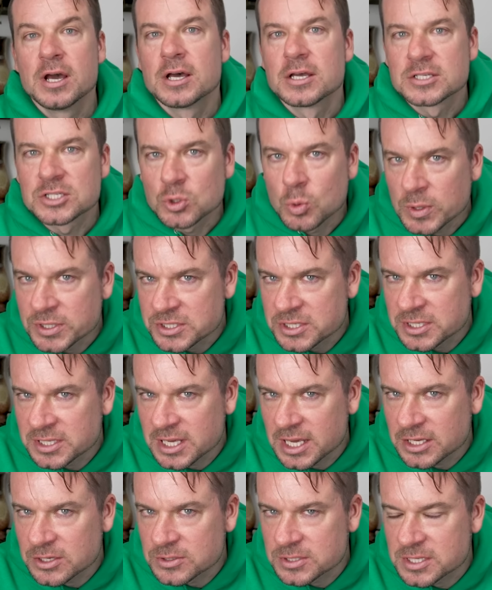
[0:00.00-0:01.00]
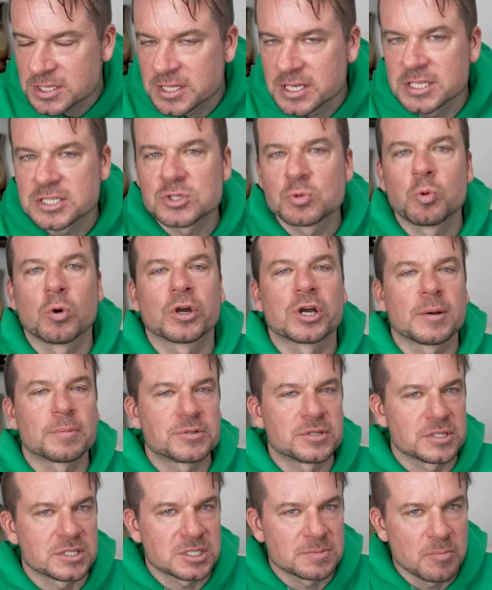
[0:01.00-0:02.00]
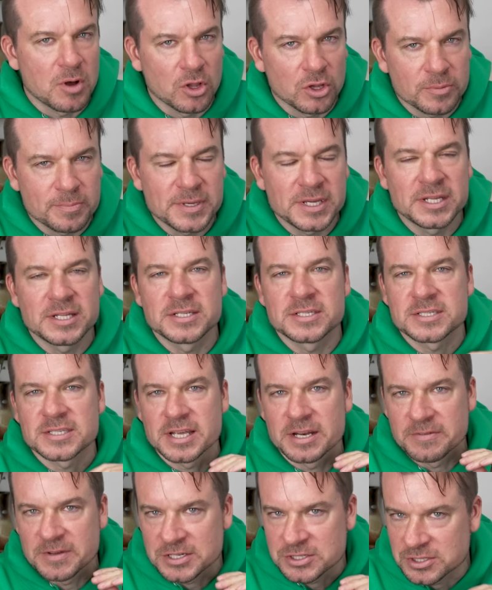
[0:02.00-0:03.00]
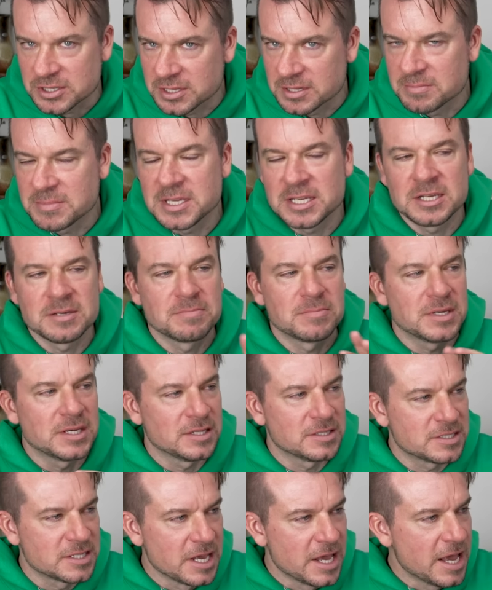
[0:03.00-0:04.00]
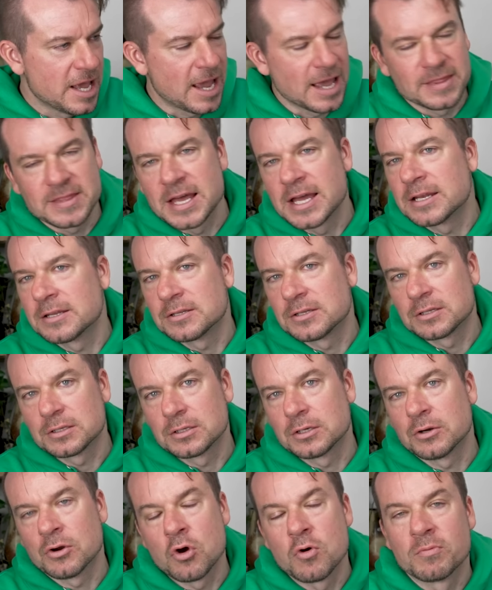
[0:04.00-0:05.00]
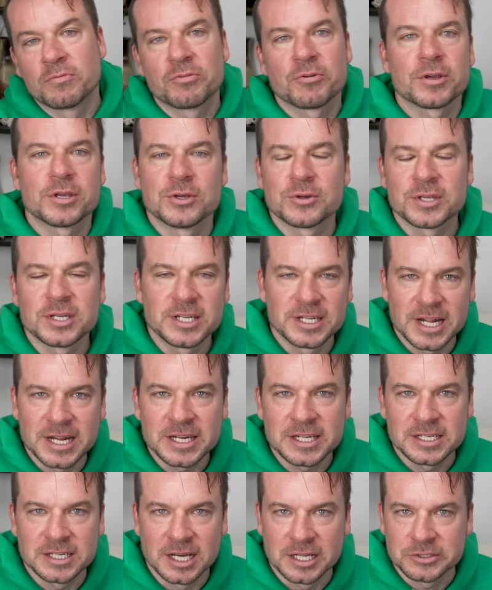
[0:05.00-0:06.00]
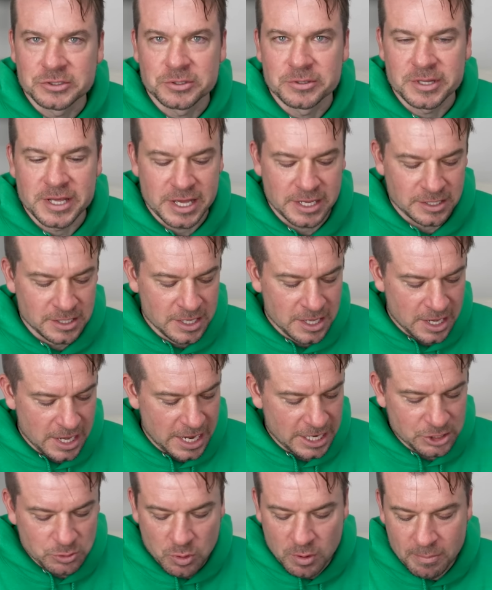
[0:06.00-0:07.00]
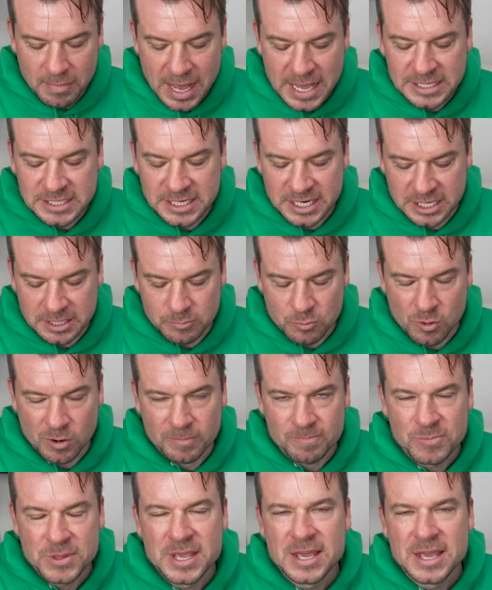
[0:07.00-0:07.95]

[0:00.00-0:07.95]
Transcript: So once you can get used to this, work up to the smaller beans, then eventually the medium beans, and then you're home free. You can eat any natto then, and you won't mind it anymore.